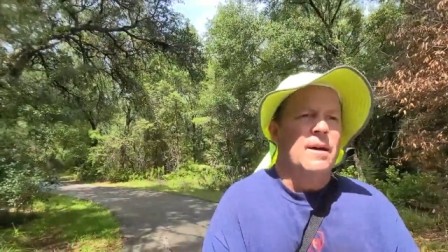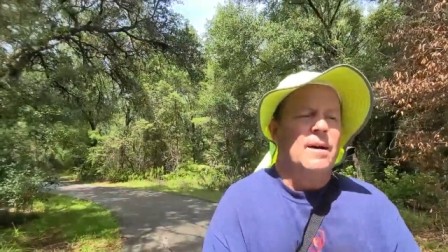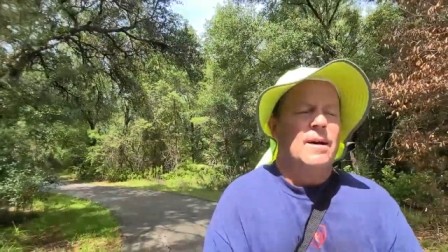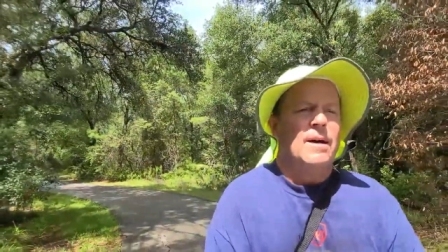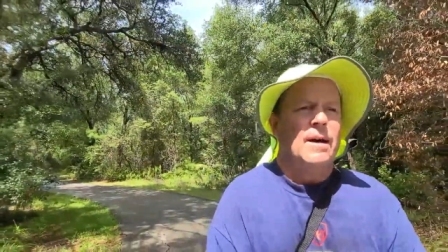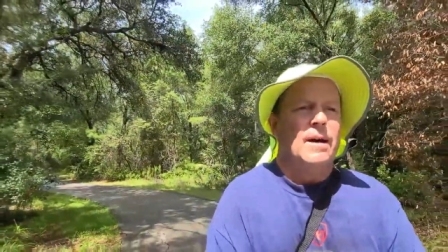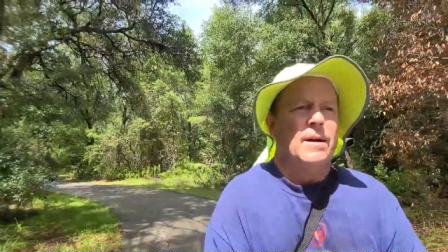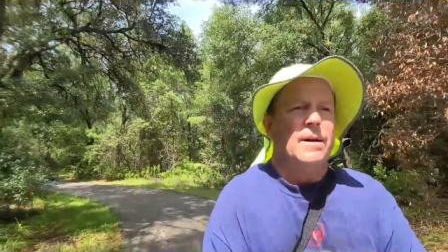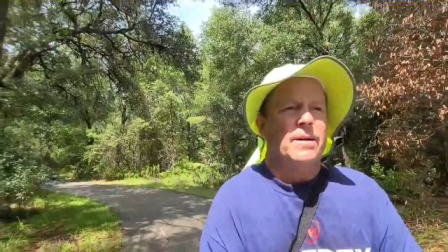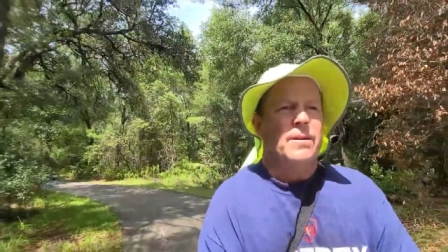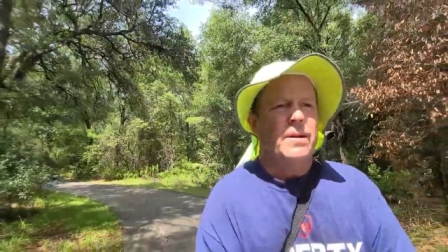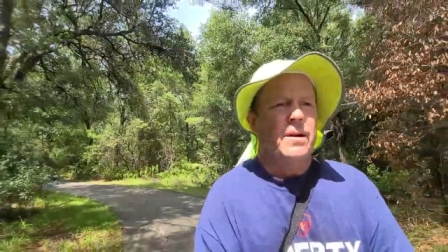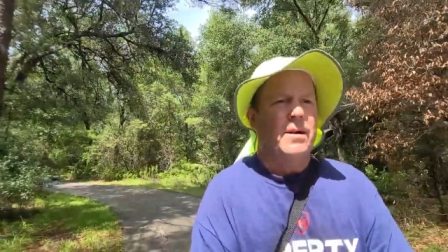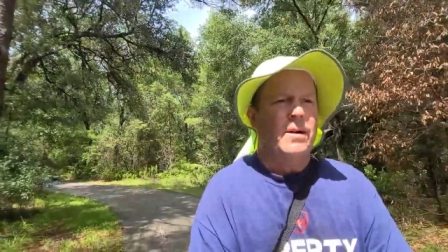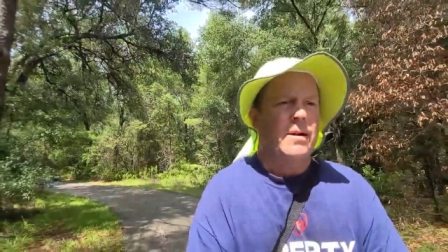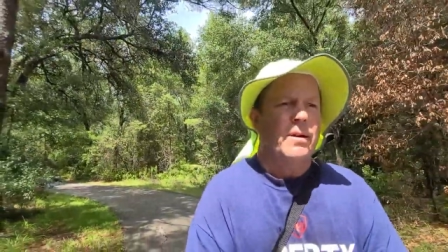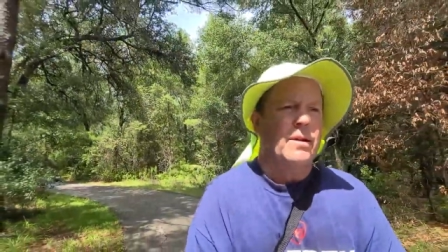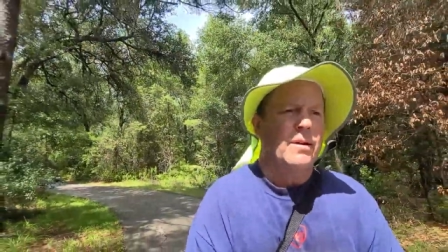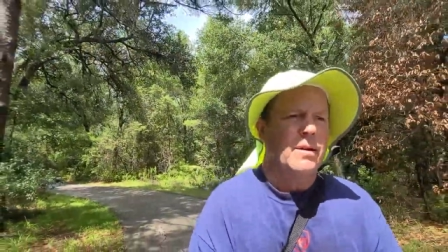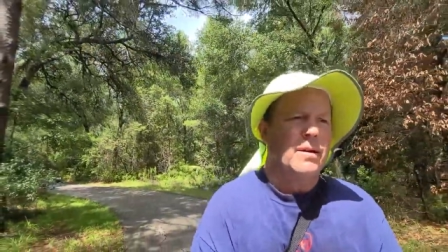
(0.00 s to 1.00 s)
uh, and they're
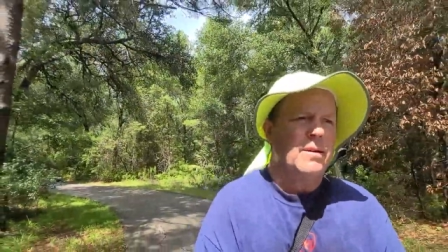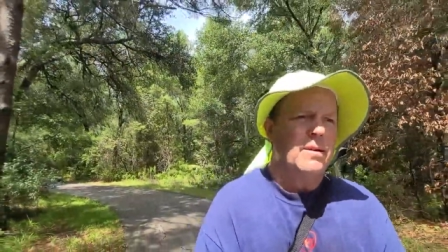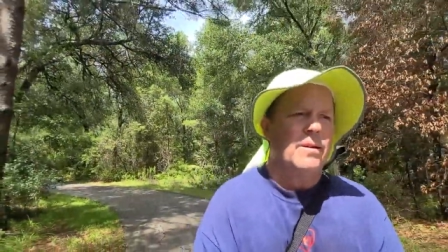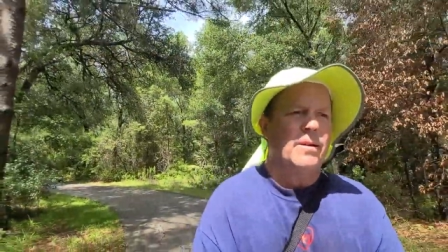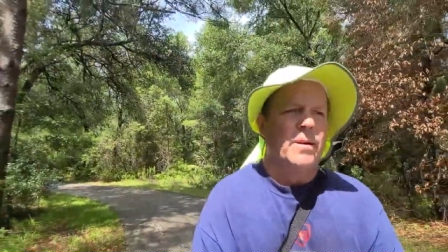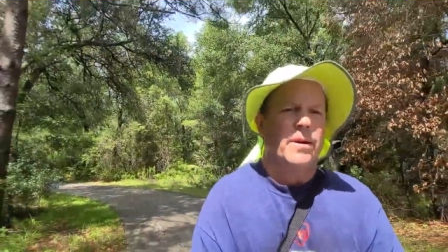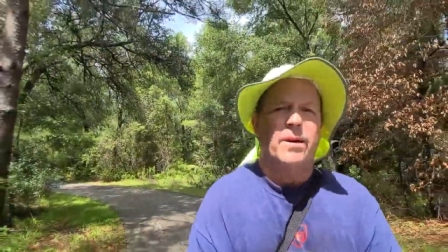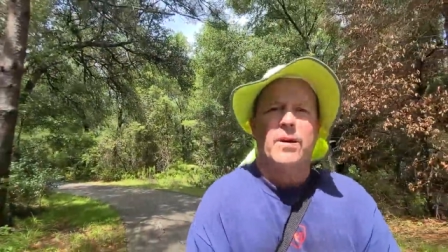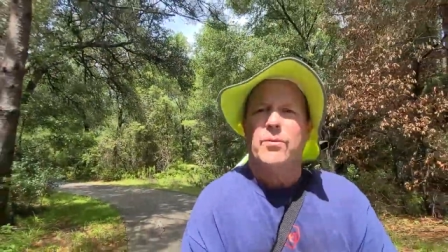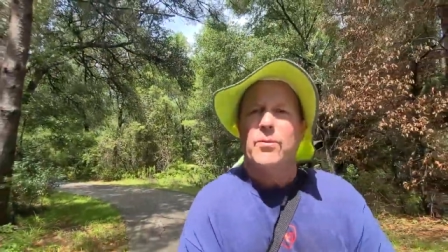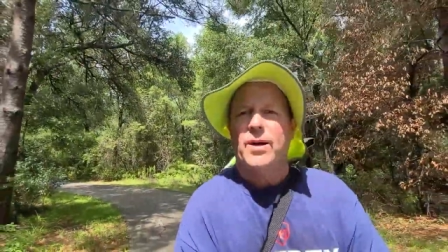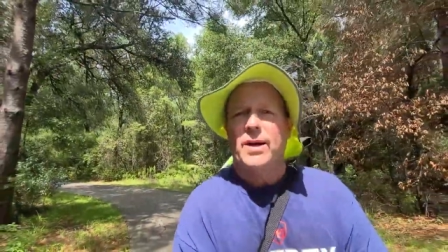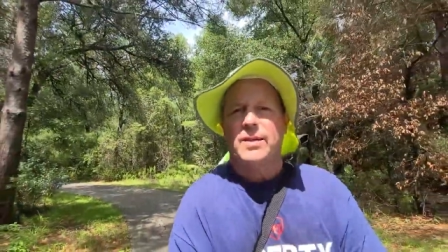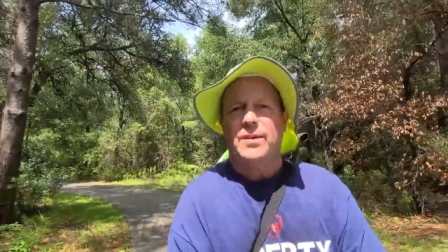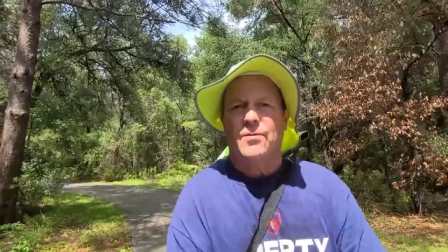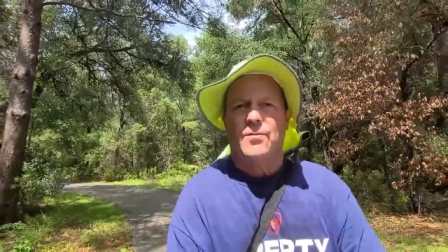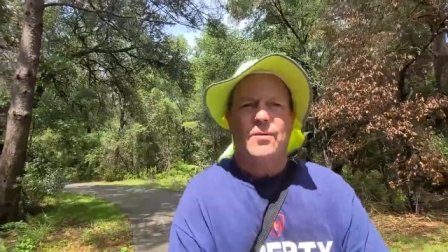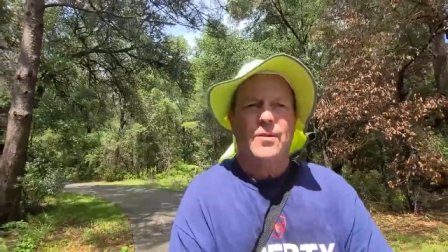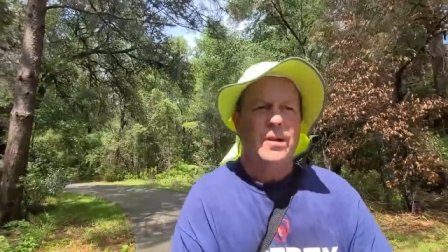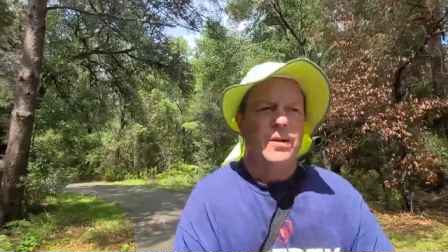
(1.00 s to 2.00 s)
gonna they're gonna
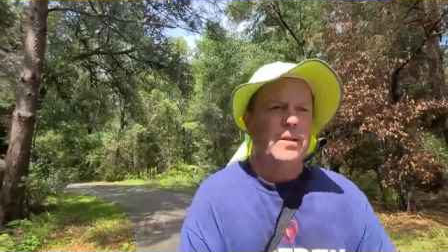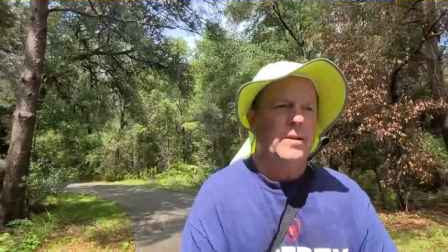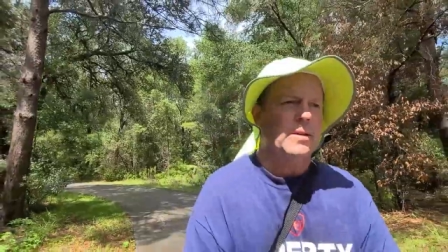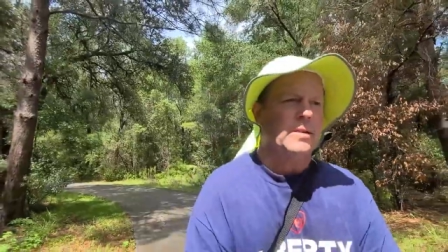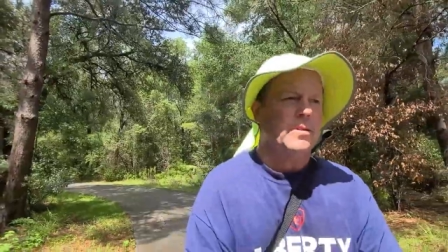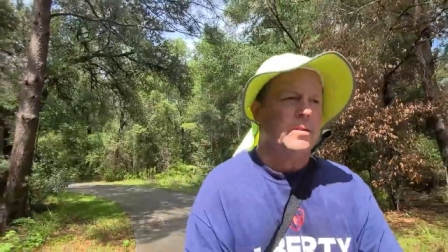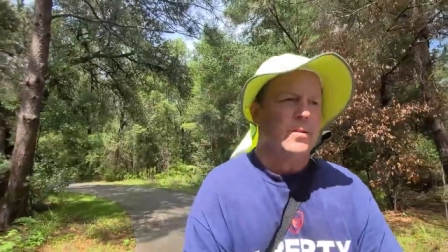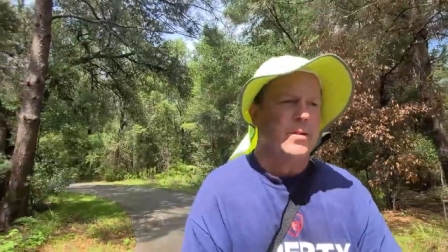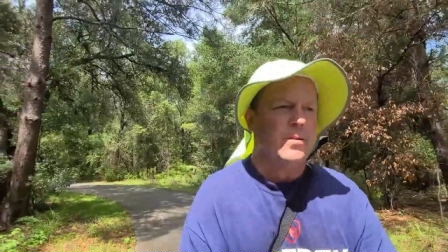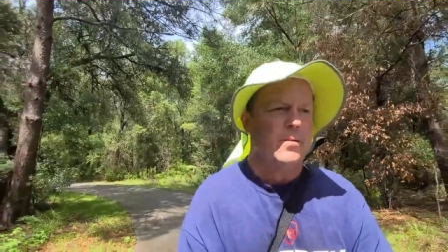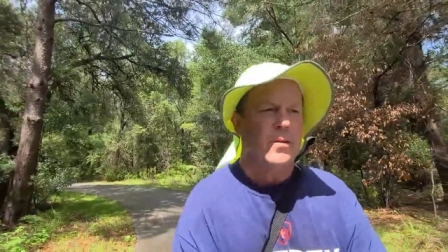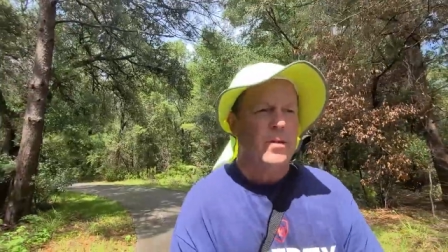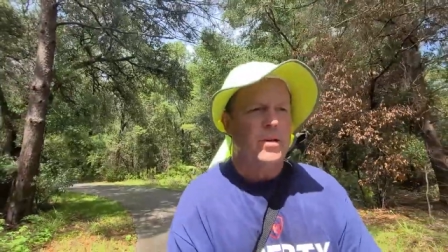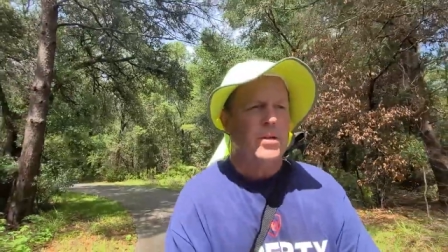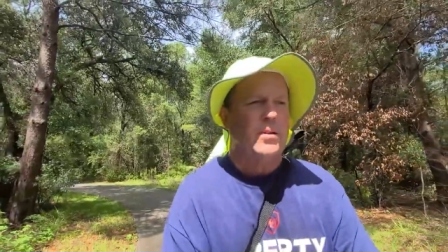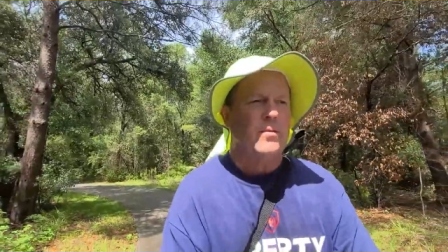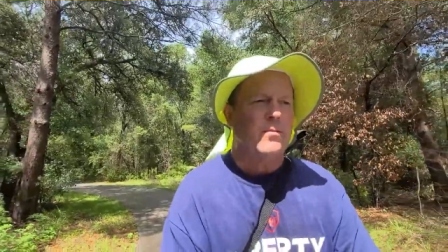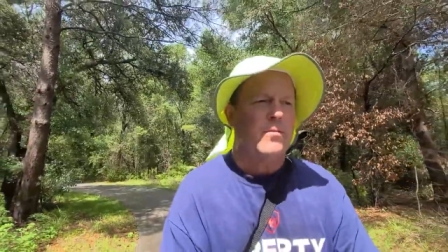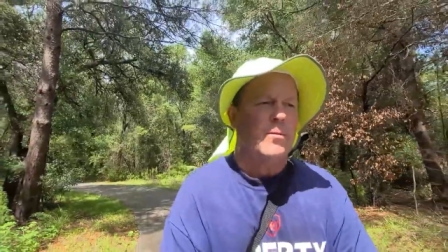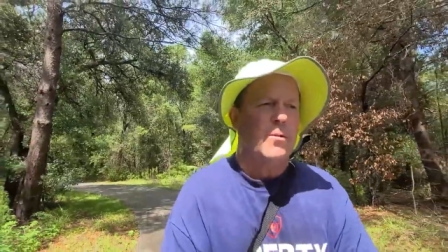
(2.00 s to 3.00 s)
rectify that
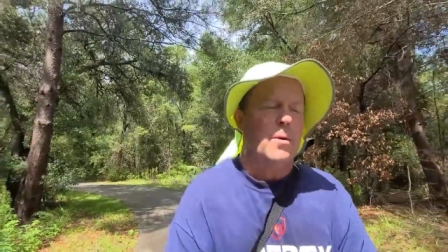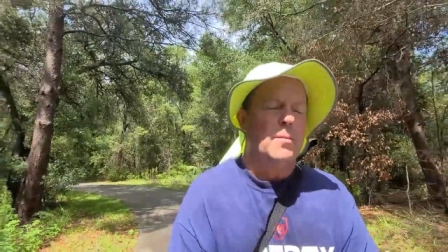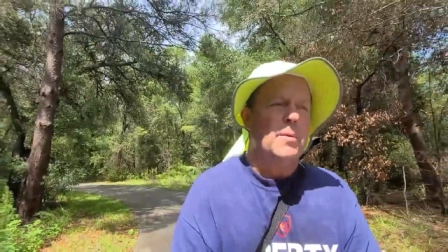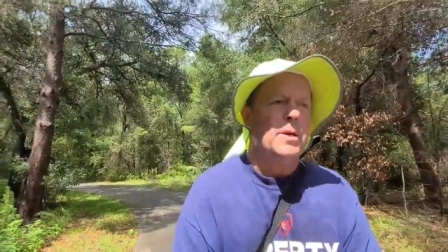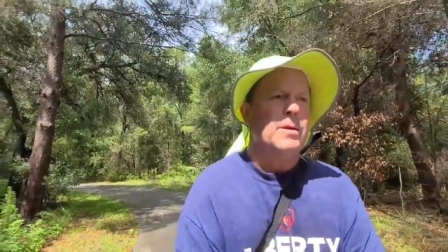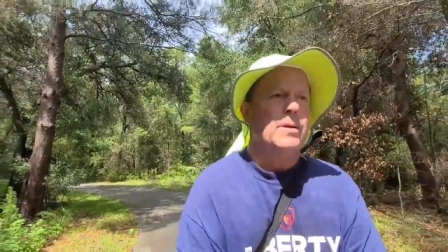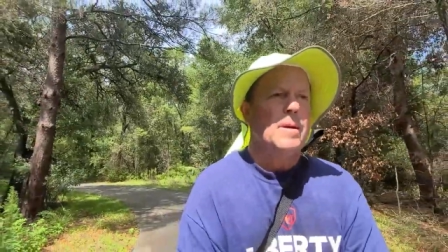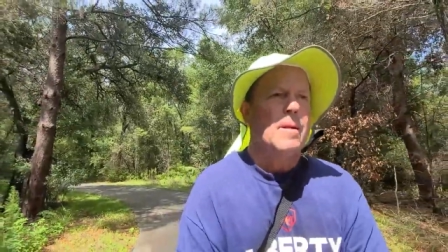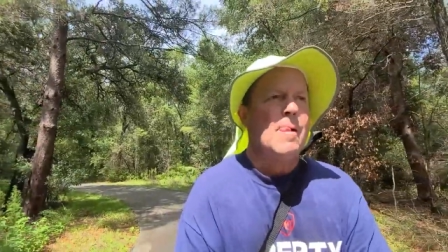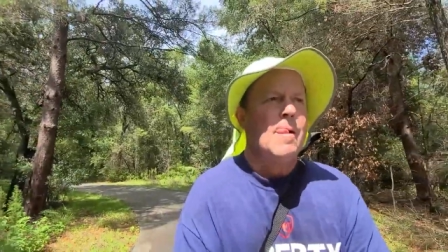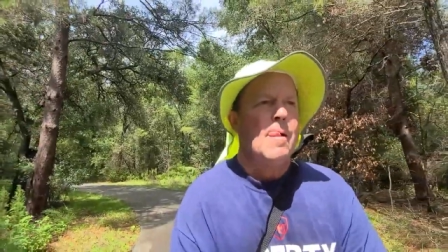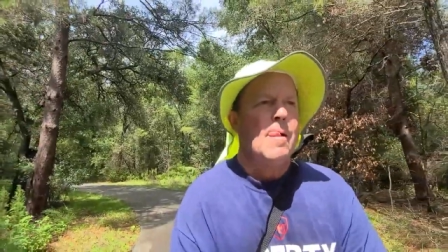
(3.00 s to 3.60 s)
situation for me